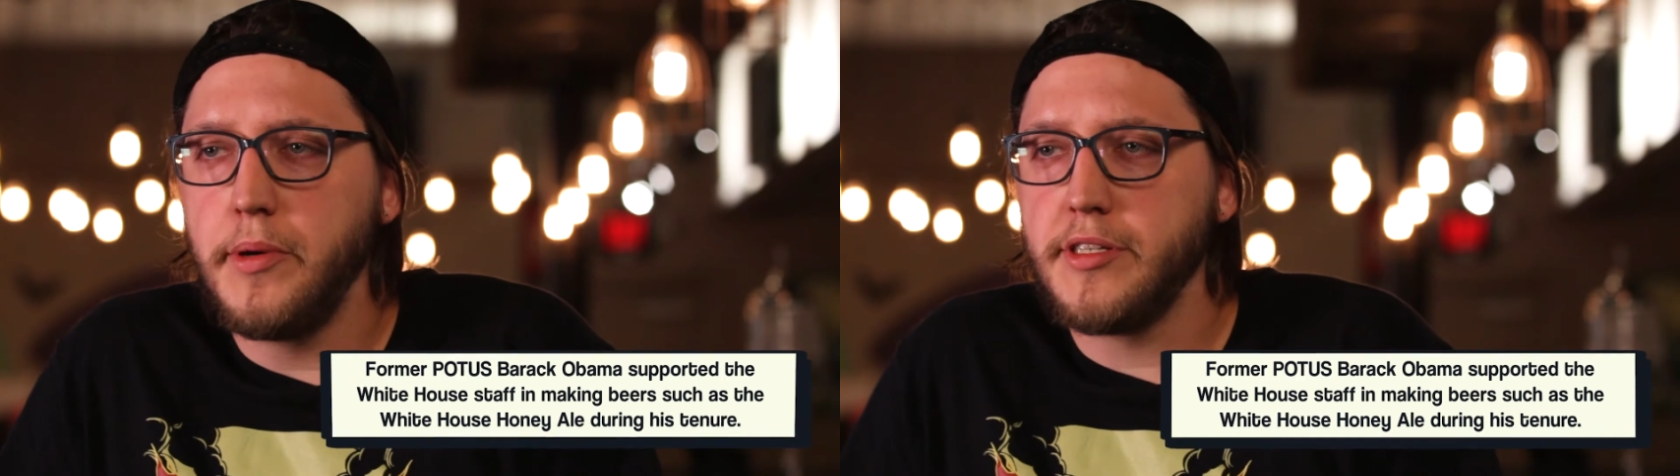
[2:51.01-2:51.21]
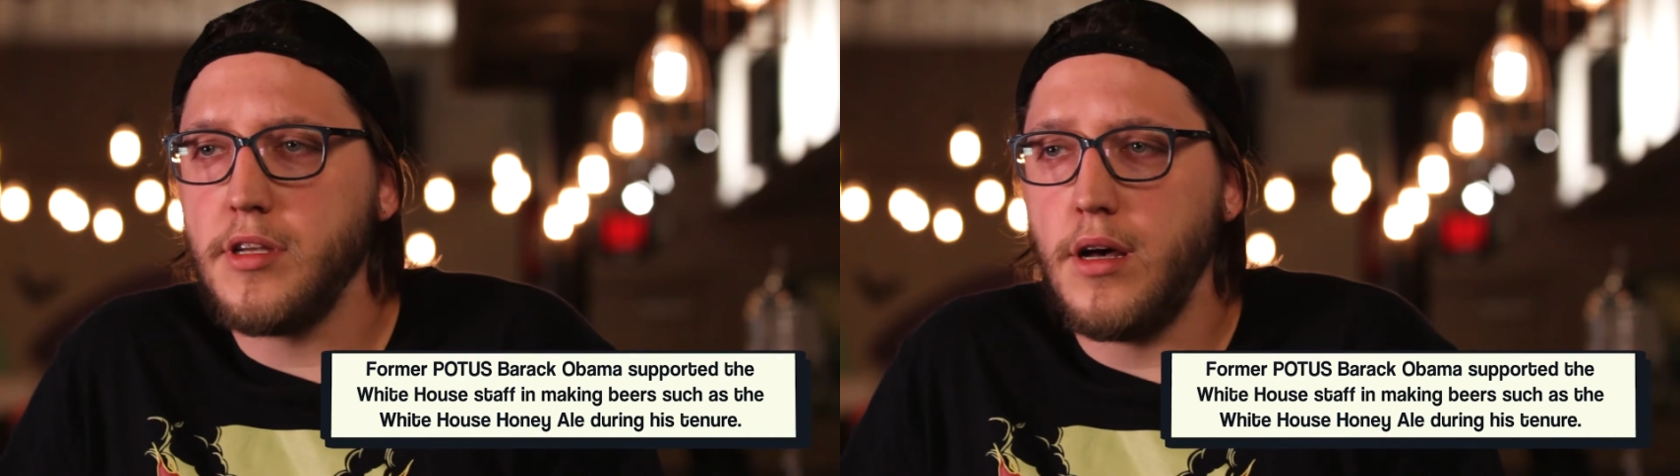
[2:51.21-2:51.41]

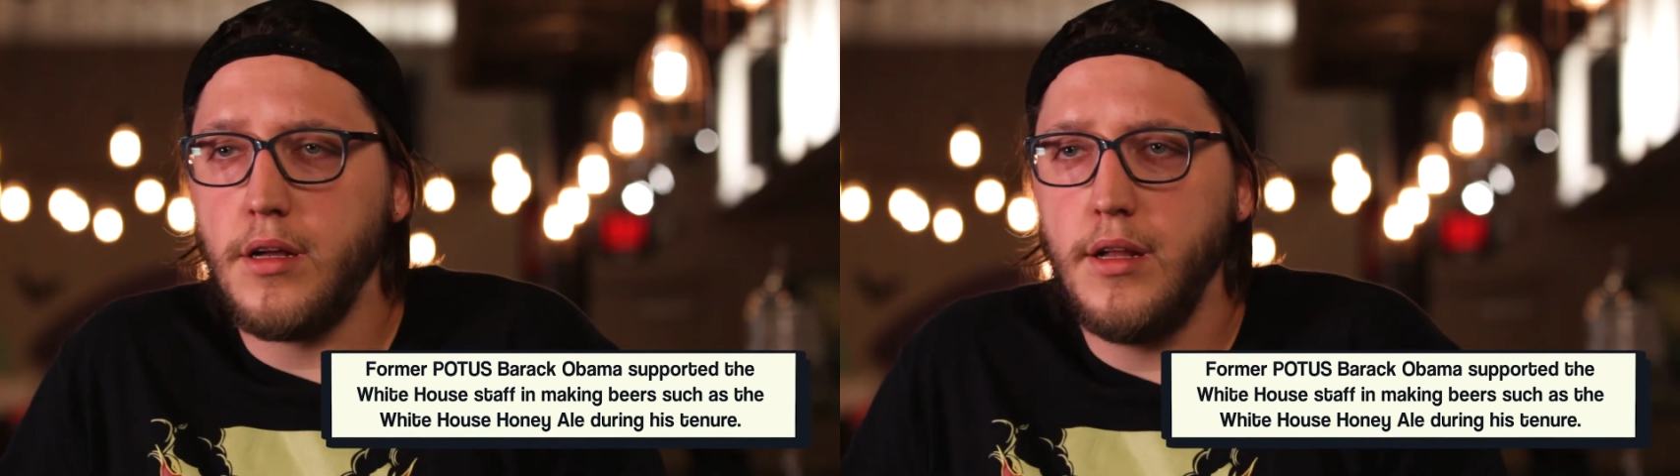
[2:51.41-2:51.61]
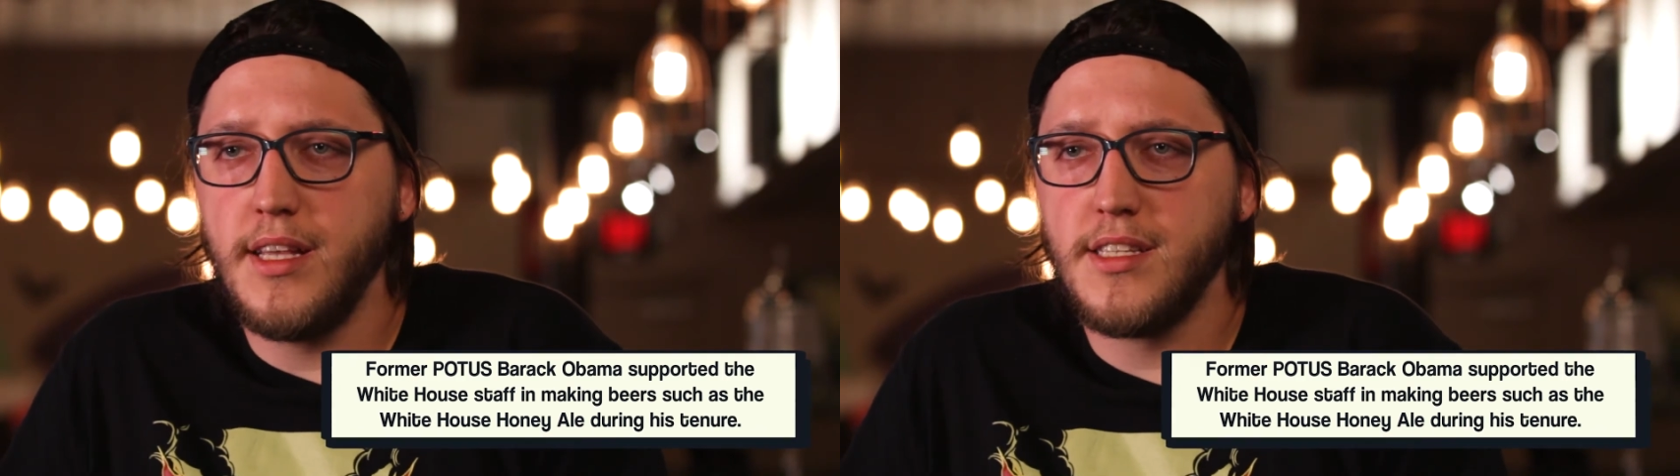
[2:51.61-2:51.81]
beers
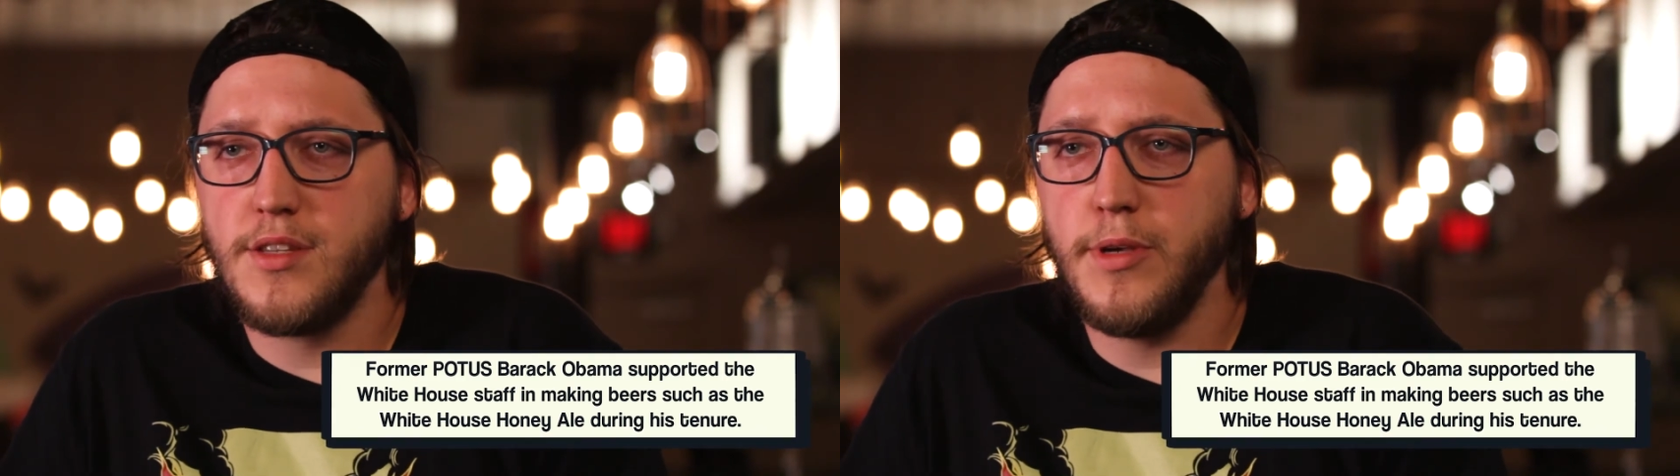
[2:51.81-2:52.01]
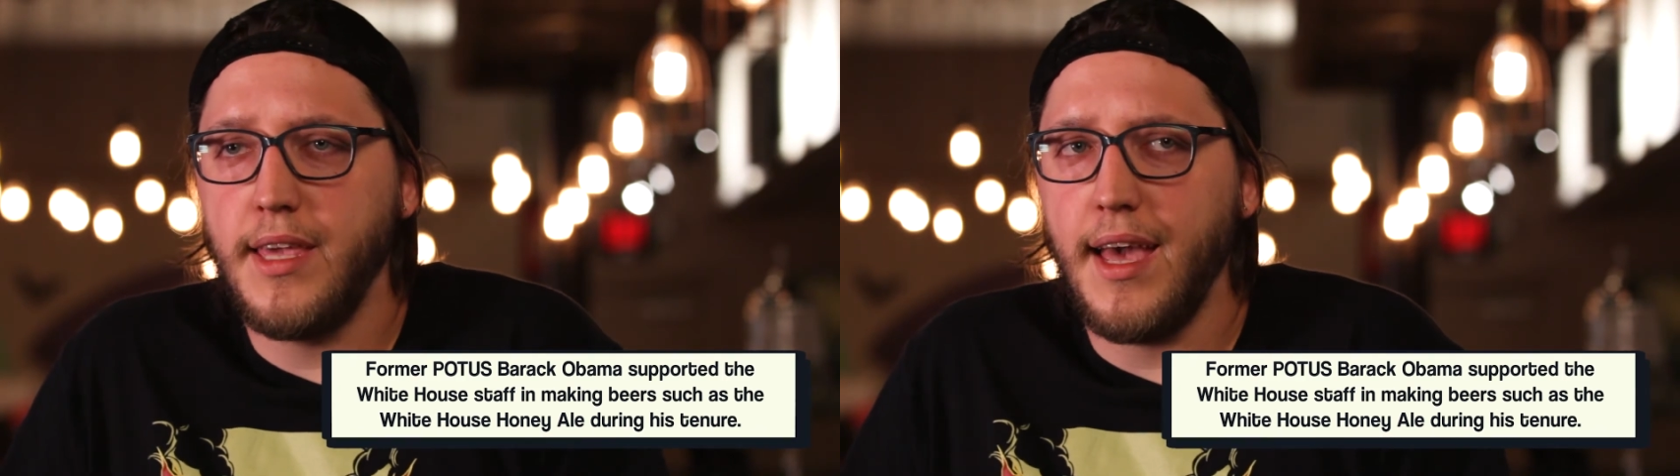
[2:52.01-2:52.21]
on
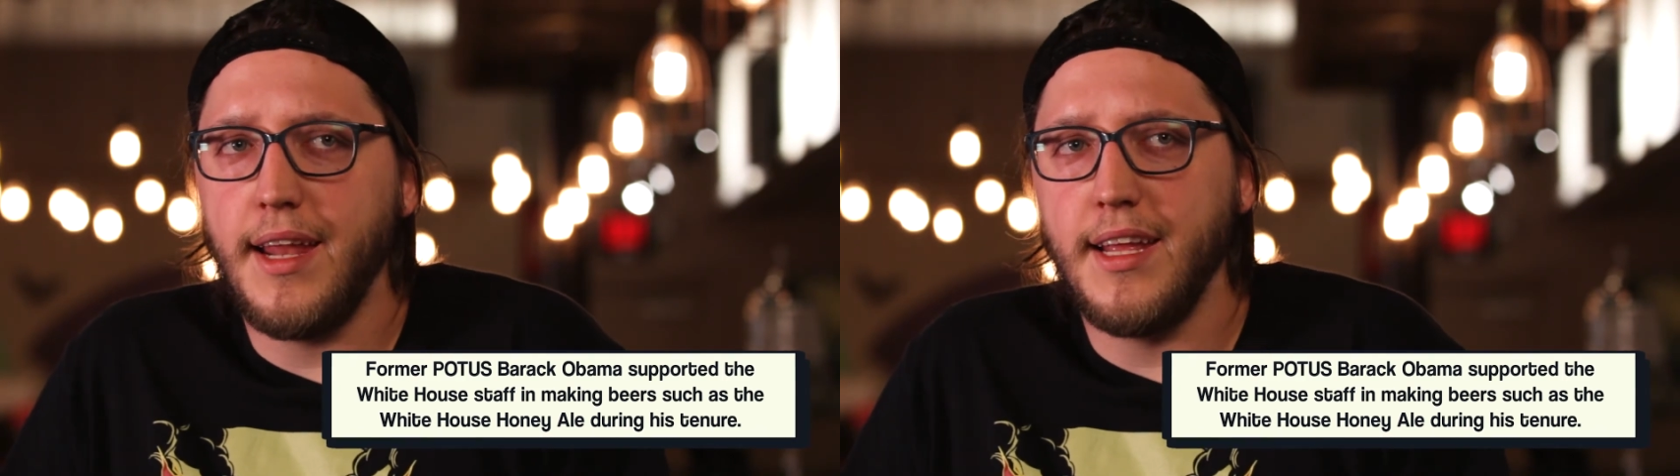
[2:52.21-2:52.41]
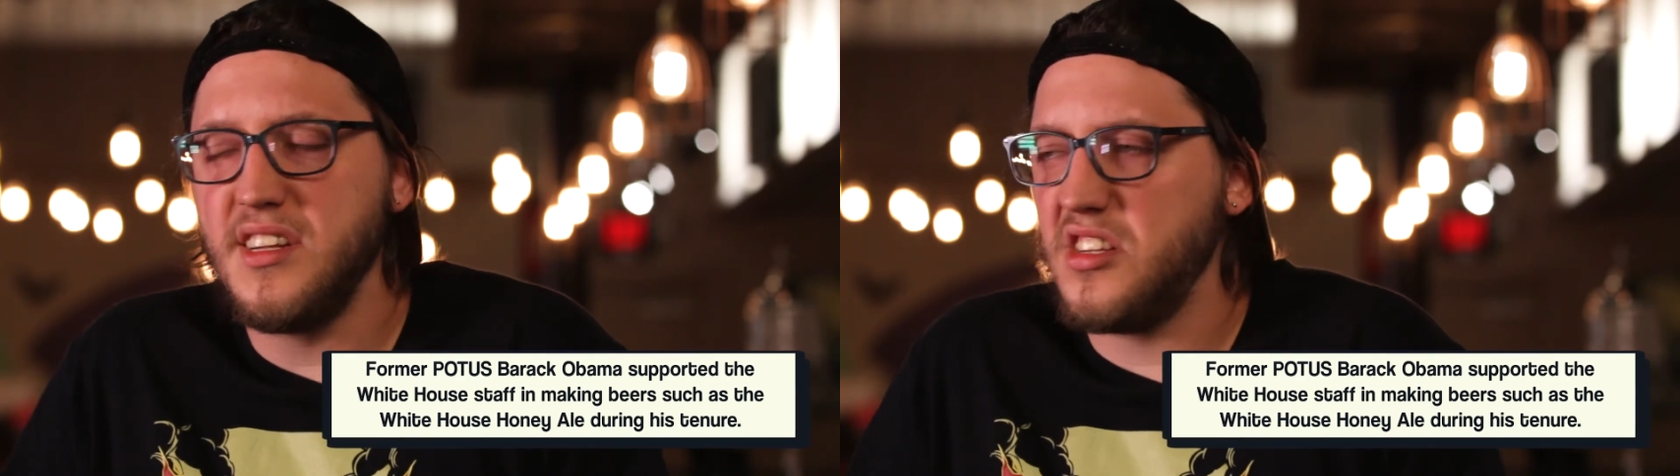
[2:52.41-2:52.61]
as we
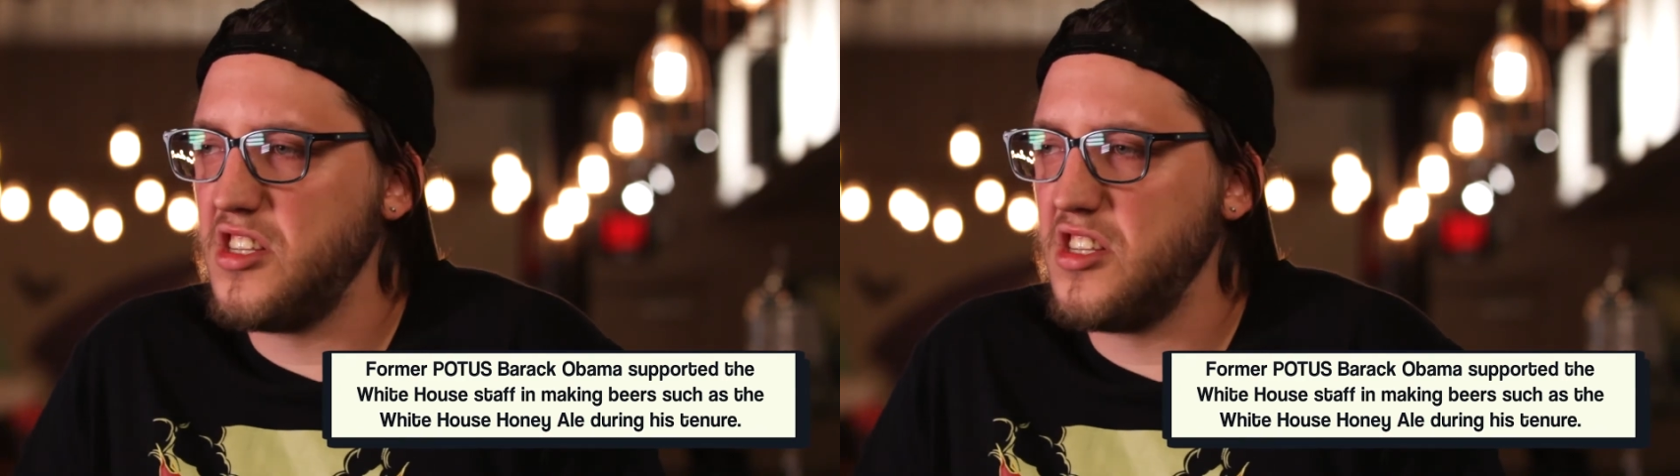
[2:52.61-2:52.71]
can in to